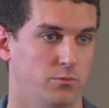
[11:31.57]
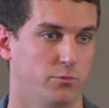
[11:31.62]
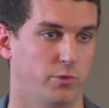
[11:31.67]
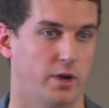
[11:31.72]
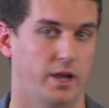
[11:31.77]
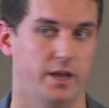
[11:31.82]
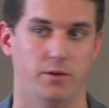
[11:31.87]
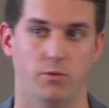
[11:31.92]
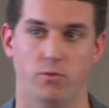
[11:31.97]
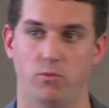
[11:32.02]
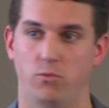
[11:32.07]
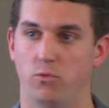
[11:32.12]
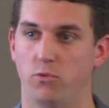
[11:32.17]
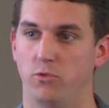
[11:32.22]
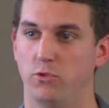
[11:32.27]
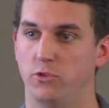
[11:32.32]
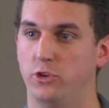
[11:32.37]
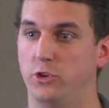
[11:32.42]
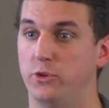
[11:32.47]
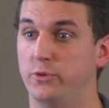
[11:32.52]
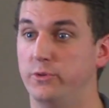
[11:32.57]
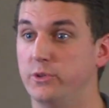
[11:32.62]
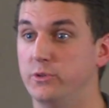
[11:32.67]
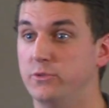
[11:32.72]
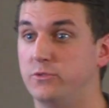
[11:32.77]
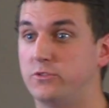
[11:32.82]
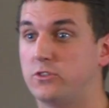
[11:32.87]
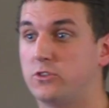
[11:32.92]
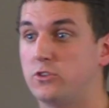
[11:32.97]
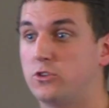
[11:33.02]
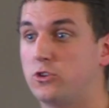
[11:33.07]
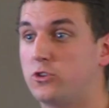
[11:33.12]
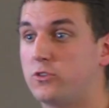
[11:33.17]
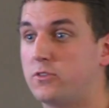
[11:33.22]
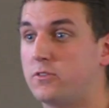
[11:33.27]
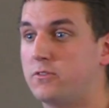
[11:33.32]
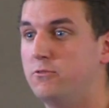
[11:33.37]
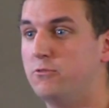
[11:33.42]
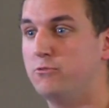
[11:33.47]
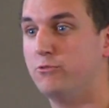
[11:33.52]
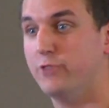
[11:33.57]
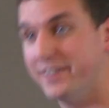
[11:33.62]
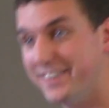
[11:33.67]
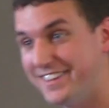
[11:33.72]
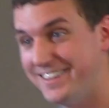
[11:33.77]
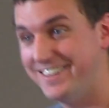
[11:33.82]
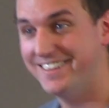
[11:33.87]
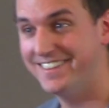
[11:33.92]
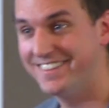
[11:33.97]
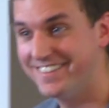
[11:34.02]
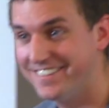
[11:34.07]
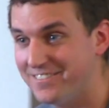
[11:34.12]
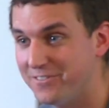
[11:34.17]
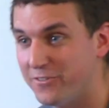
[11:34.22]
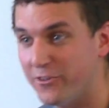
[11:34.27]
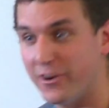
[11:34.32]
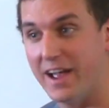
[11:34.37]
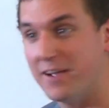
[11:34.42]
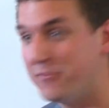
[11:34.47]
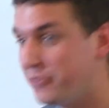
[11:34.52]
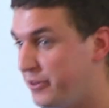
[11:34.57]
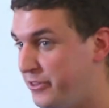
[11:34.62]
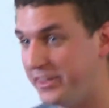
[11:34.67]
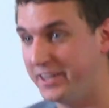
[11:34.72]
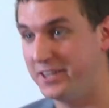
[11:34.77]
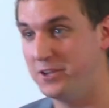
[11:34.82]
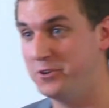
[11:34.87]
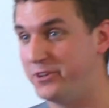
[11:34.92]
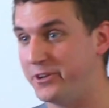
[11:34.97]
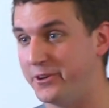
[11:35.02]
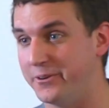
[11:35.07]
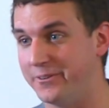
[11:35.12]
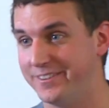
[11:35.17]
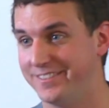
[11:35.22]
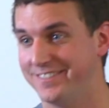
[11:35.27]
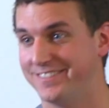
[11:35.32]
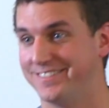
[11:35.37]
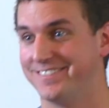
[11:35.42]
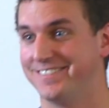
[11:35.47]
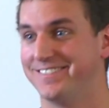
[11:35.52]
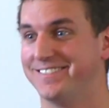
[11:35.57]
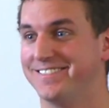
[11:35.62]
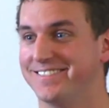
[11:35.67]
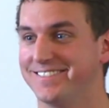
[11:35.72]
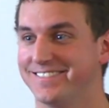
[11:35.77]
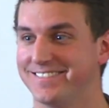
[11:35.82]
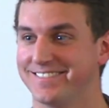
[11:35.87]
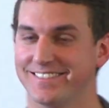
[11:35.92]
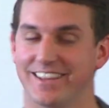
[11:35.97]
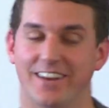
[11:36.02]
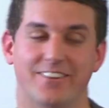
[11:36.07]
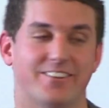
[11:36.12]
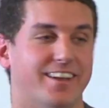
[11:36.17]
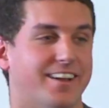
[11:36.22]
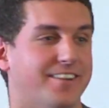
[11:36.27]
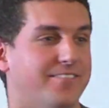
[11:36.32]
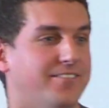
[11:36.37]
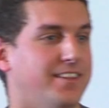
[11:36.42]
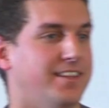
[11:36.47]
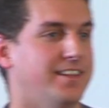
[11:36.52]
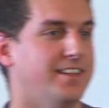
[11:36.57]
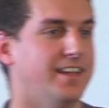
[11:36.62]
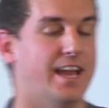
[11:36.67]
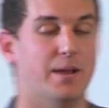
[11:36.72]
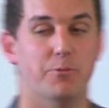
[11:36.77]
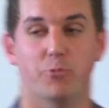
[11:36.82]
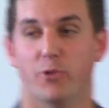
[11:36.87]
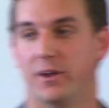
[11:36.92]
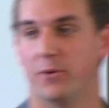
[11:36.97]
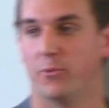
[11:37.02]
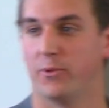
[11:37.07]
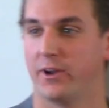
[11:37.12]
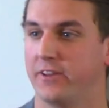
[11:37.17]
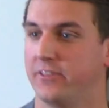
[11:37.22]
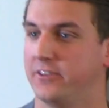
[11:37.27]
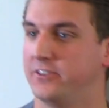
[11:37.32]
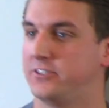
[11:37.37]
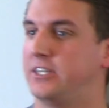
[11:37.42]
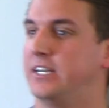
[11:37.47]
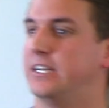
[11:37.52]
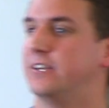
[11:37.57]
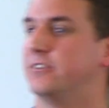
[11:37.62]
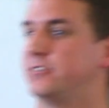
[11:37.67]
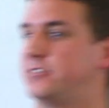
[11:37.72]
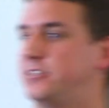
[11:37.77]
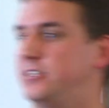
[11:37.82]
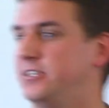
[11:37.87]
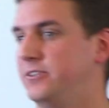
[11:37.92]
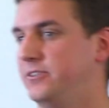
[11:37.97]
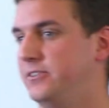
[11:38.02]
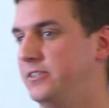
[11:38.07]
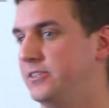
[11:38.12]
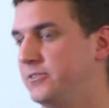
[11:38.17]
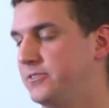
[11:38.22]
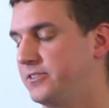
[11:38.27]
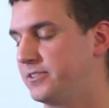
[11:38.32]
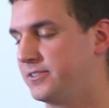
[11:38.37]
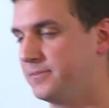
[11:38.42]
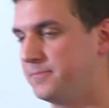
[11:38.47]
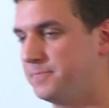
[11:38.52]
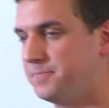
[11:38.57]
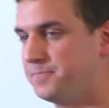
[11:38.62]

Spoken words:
Right? You use, really? For everything you do? Okay. And what other channels do you use?